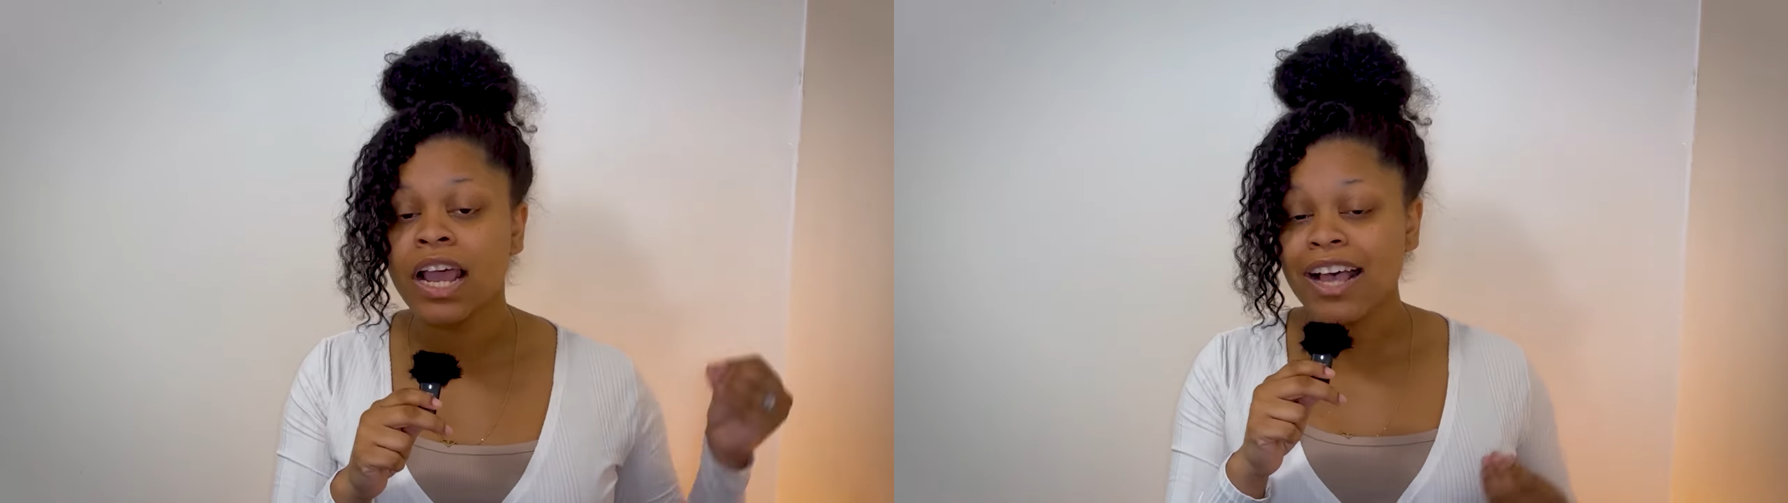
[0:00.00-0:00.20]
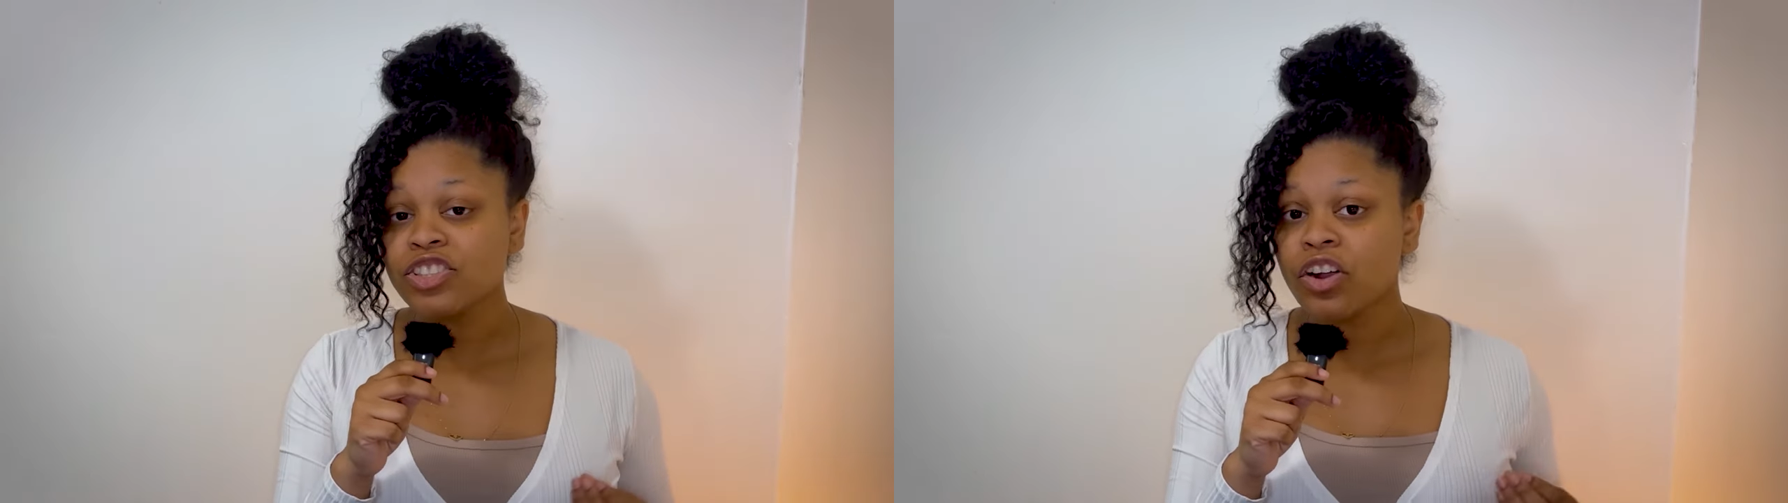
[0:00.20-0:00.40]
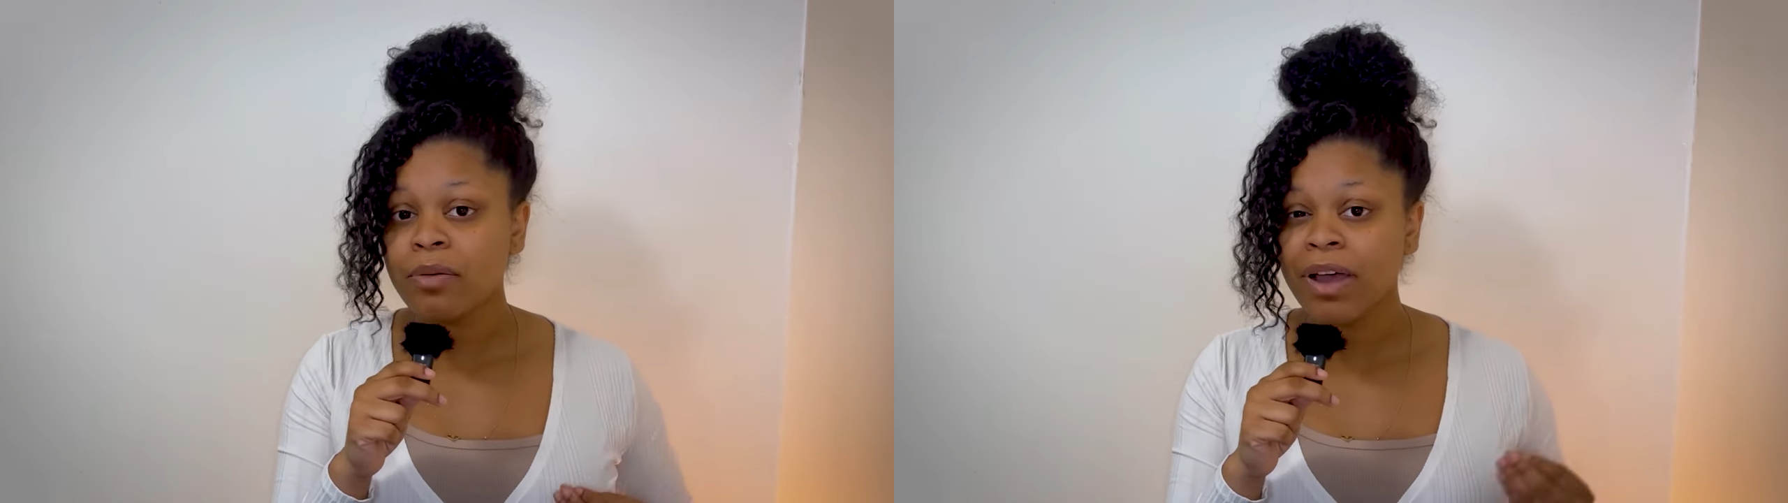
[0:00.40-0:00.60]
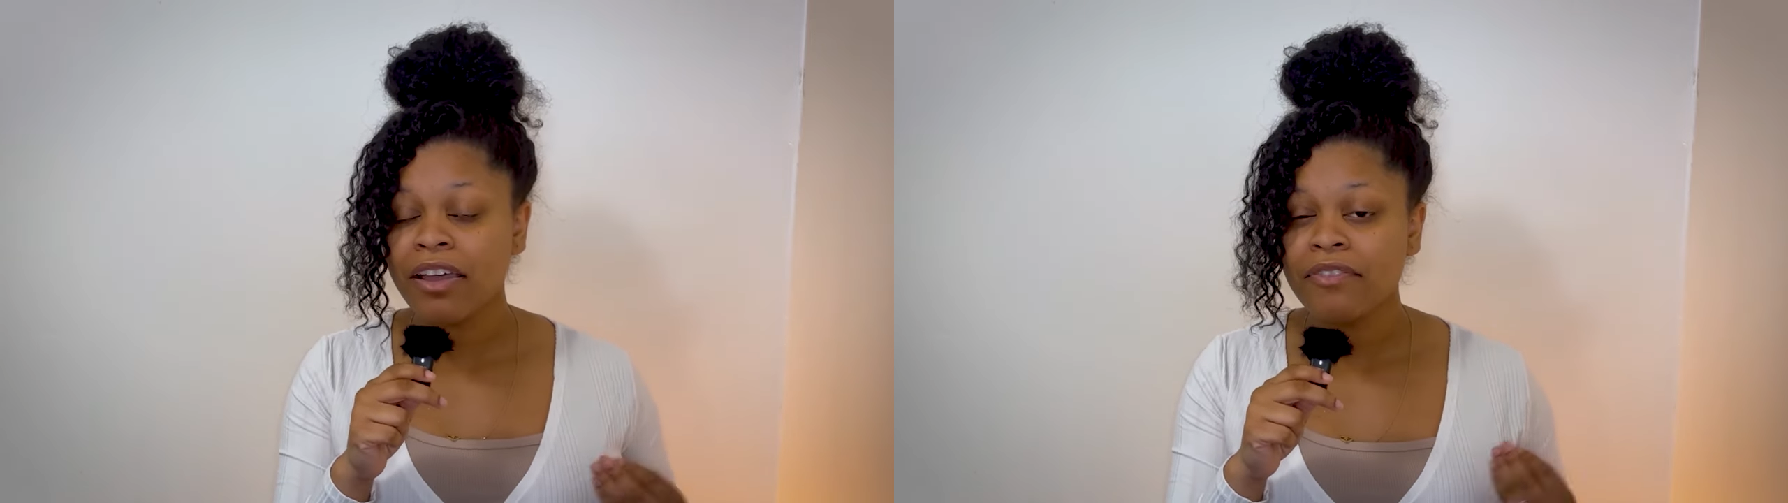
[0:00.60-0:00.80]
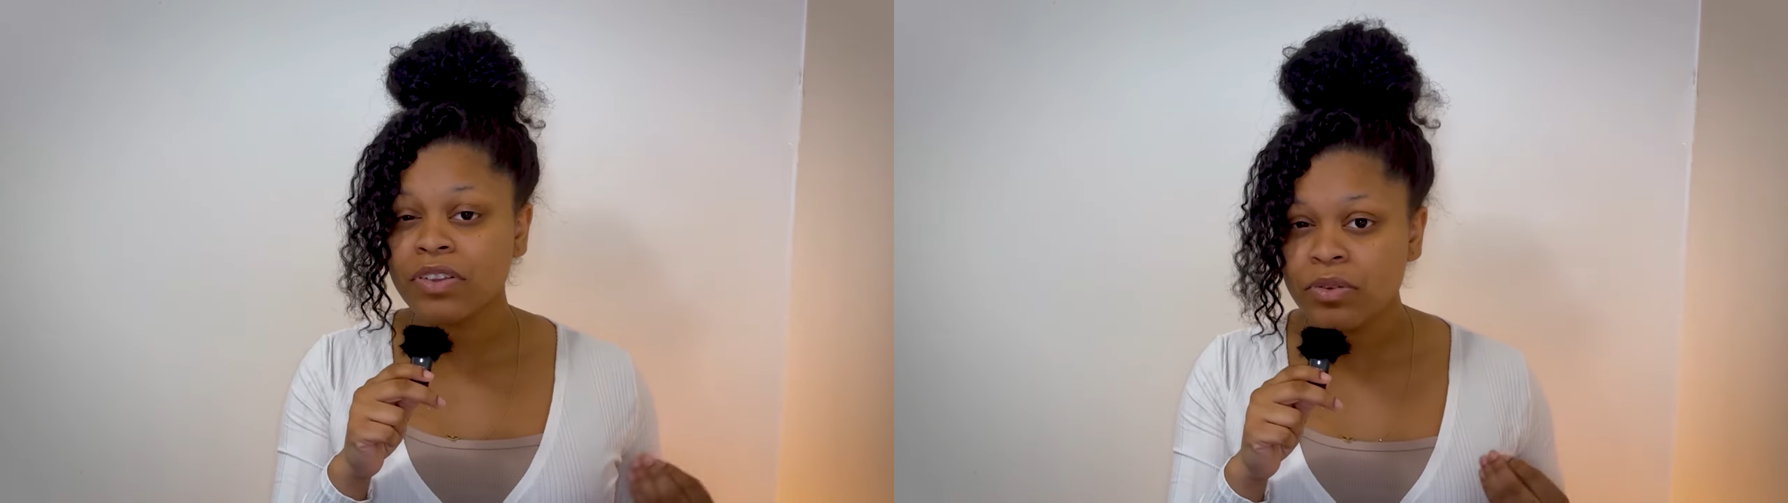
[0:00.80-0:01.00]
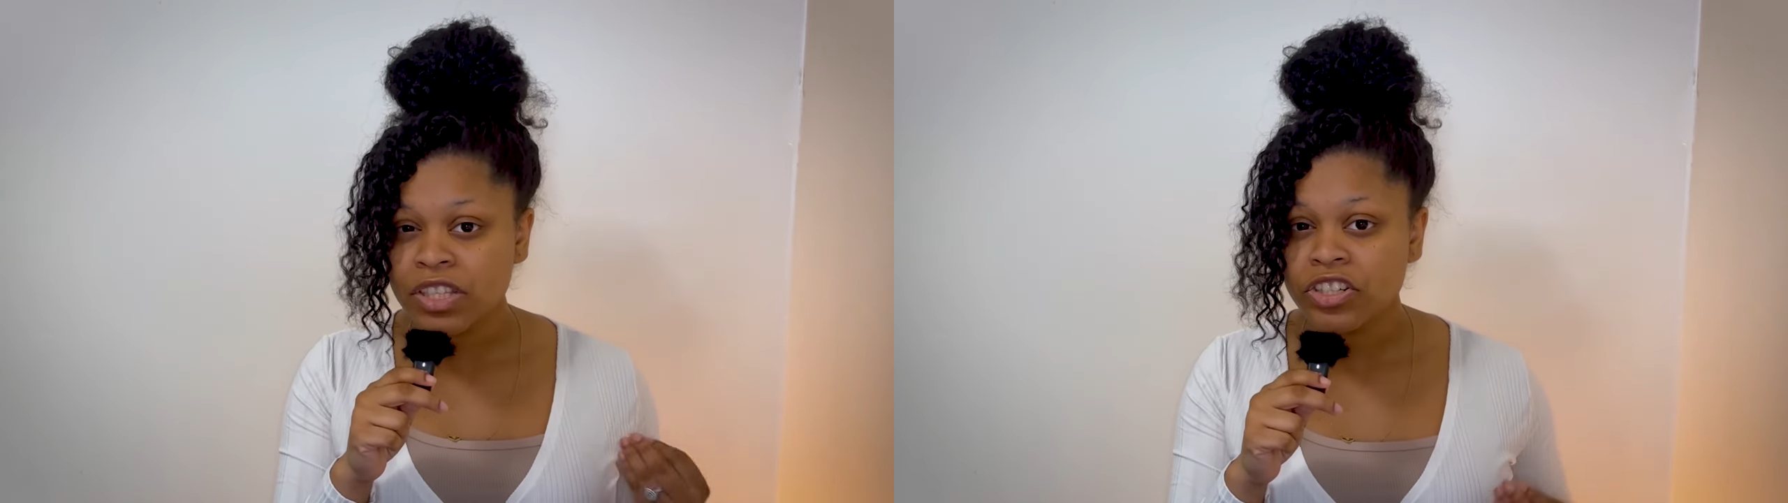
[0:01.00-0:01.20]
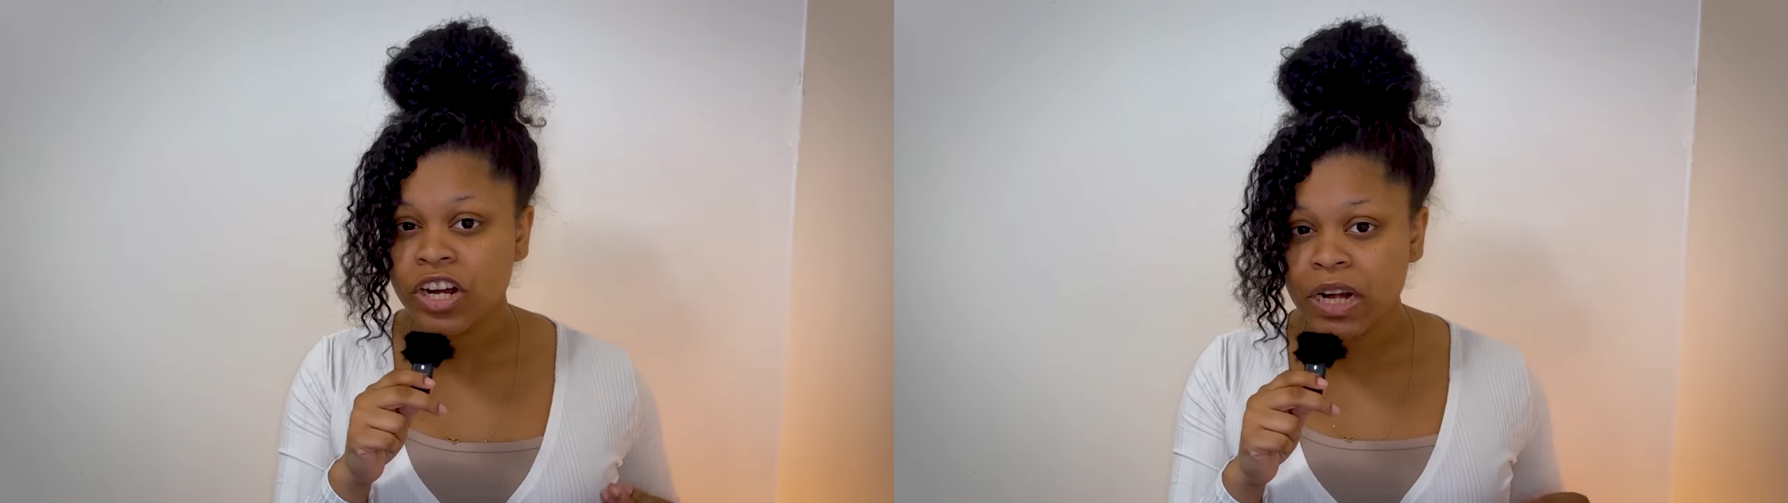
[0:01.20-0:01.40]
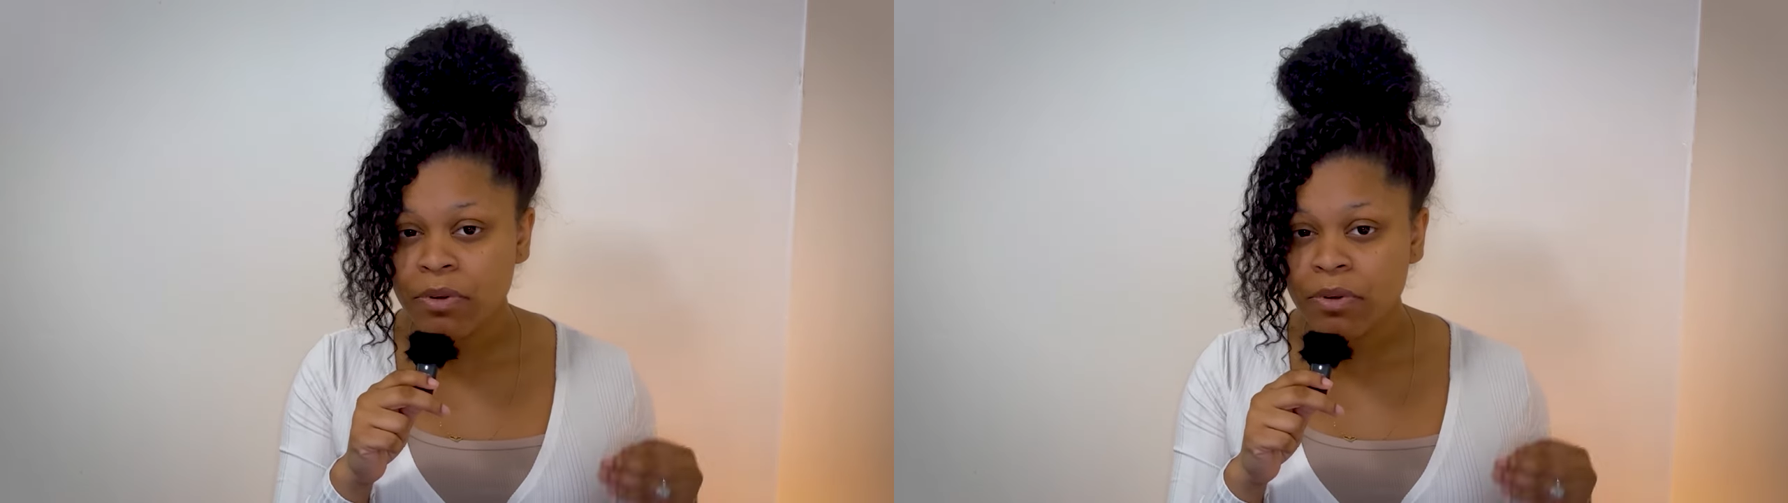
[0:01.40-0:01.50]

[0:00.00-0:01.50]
I started my influencer journey